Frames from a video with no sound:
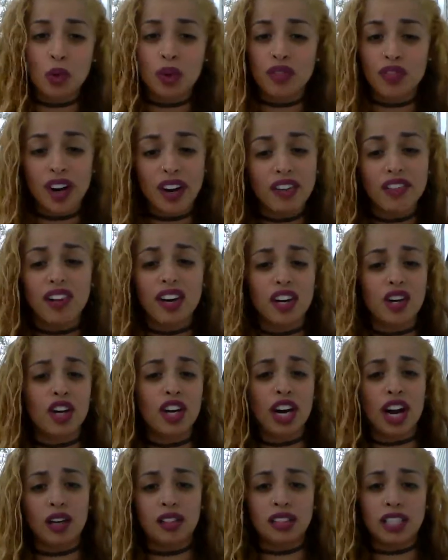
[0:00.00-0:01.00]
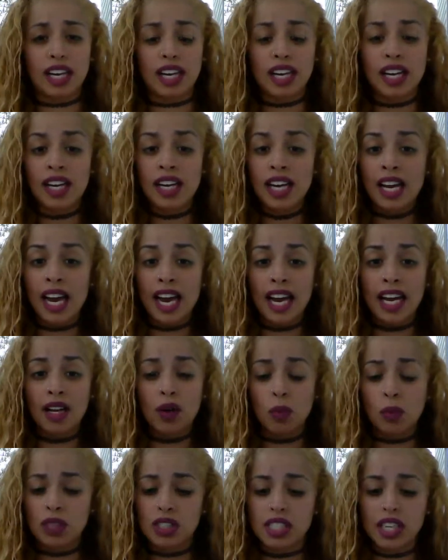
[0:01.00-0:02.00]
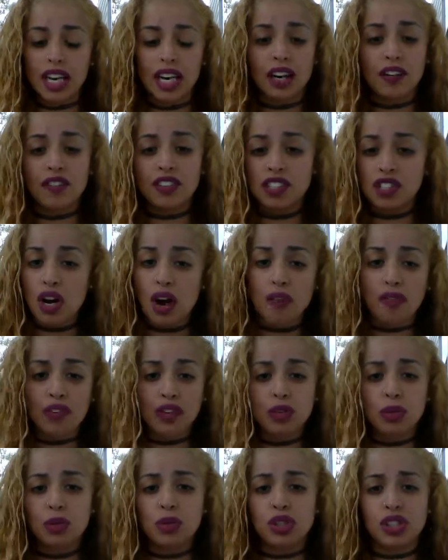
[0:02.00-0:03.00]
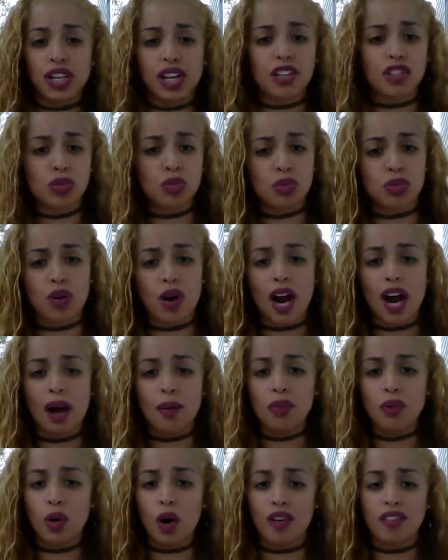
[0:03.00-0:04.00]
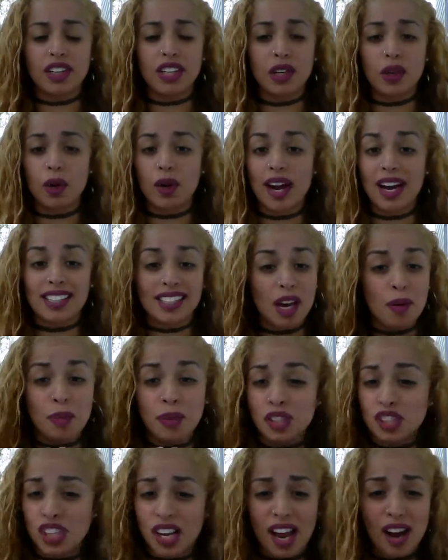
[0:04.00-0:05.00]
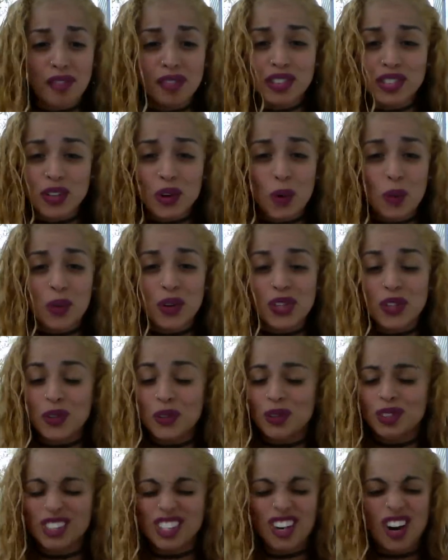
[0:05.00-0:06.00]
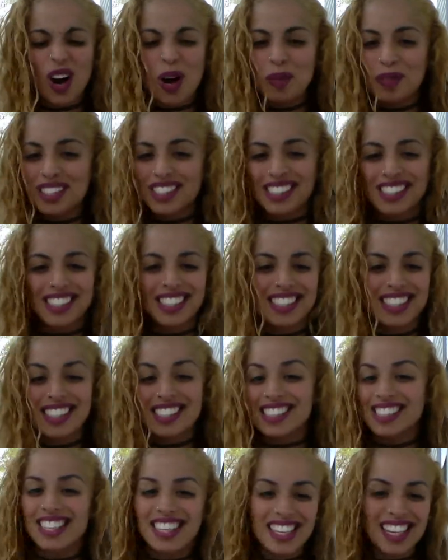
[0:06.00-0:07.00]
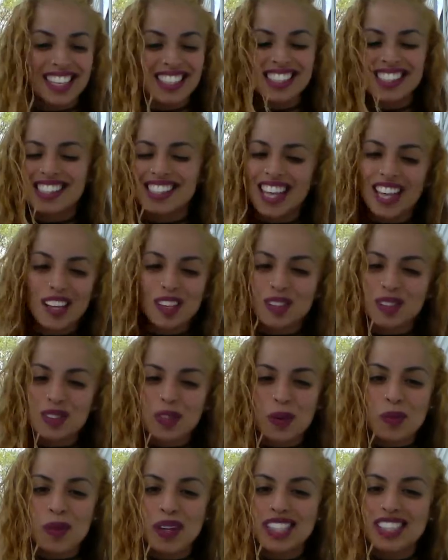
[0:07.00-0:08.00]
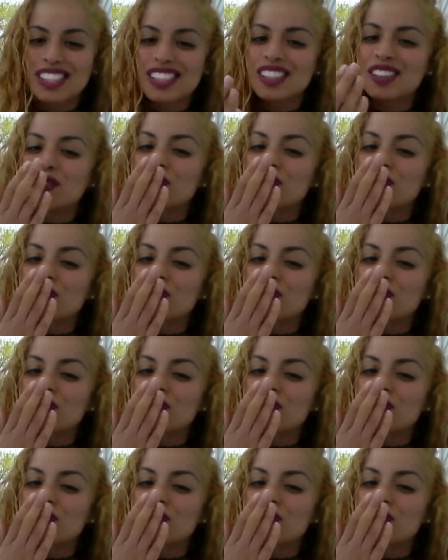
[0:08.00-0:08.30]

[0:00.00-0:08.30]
doing very, very good out there. And once again, if it's not for you, share, subscribe. You already know, guys. I appreciate every single one of you, the comments, the shares, the likes. Thank you so much.